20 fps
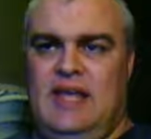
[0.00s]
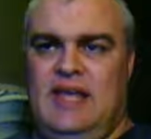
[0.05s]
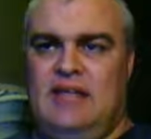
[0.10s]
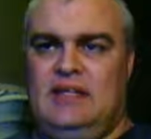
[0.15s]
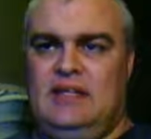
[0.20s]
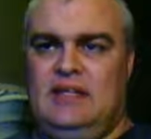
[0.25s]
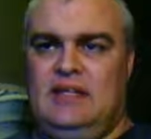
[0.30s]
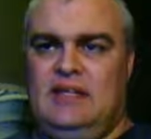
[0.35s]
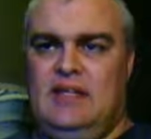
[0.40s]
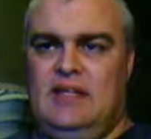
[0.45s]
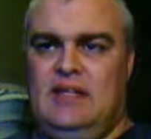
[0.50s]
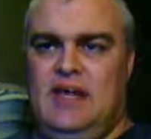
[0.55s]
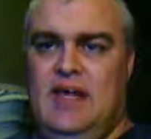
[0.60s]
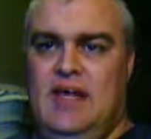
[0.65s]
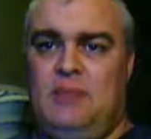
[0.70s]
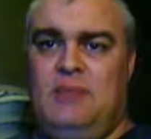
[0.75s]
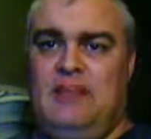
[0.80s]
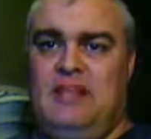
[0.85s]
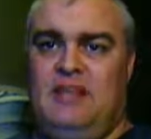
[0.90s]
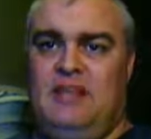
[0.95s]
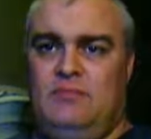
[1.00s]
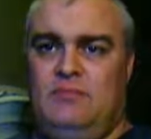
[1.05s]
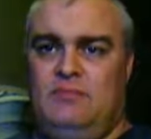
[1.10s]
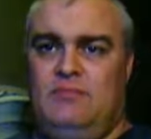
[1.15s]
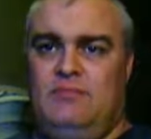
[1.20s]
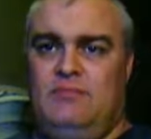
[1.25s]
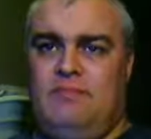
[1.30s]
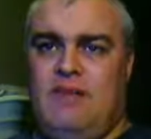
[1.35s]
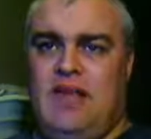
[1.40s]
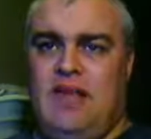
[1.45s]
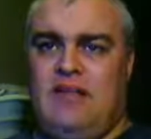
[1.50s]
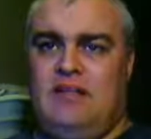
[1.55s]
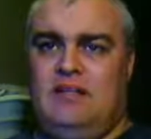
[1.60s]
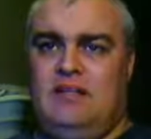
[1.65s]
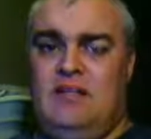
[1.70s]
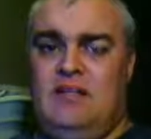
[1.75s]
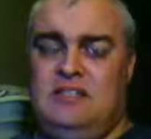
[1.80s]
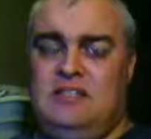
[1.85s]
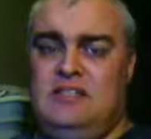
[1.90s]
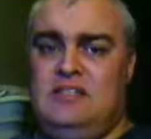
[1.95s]
And I played it back
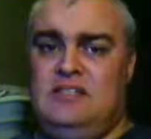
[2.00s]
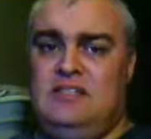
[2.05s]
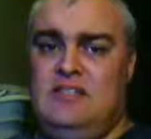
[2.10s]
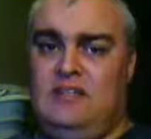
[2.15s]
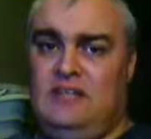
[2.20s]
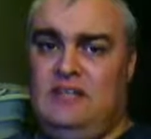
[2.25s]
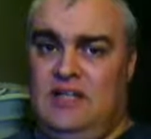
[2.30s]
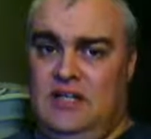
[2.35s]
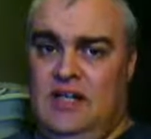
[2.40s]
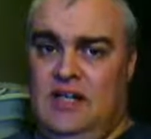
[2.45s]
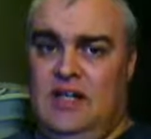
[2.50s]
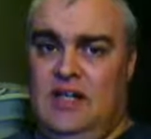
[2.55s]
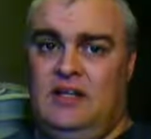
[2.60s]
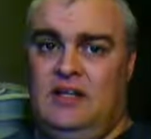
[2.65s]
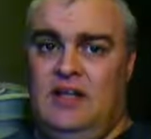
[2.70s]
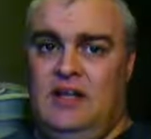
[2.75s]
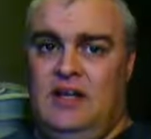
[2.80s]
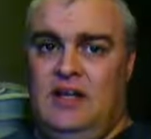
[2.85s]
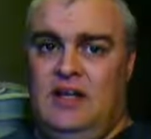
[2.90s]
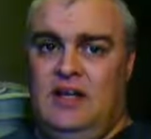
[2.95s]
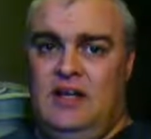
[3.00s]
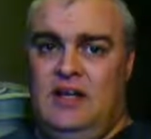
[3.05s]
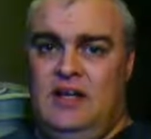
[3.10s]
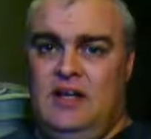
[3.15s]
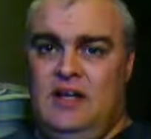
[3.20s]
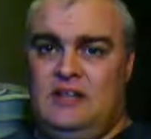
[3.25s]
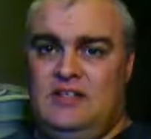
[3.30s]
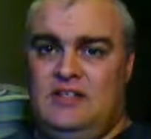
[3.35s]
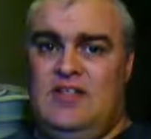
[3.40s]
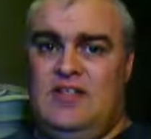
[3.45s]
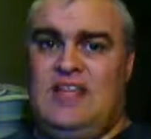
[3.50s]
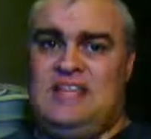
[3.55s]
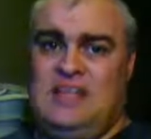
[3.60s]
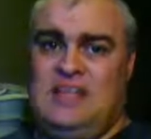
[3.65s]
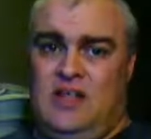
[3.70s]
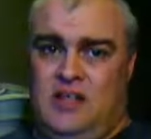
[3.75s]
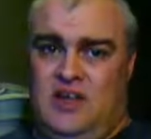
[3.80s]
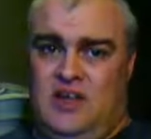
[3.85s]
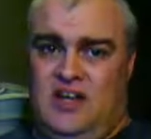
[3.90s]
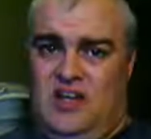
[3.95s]
in 1979, so that's
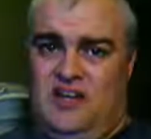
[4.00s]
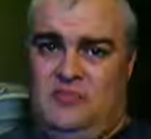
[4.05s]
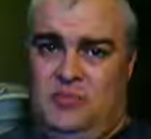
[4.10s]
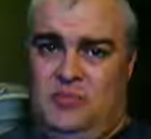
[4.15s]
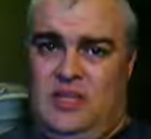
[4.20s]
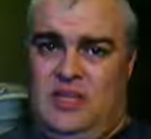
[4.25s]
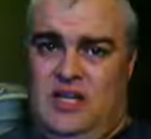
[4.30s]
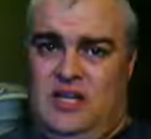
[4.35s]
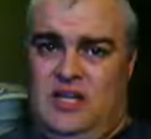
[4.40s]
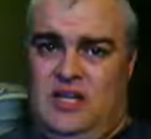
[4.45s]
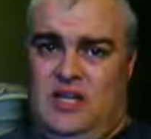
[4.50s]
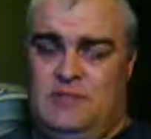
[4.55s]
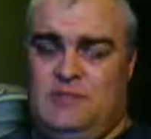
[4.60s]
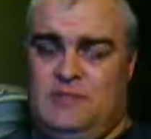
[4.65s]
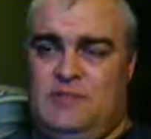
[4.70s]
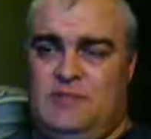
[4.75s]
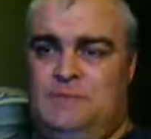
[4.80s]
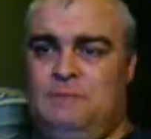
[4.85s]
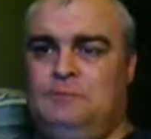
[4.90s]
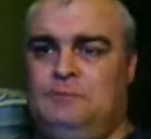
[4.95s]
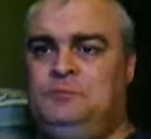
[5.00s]
how long I've been playing games.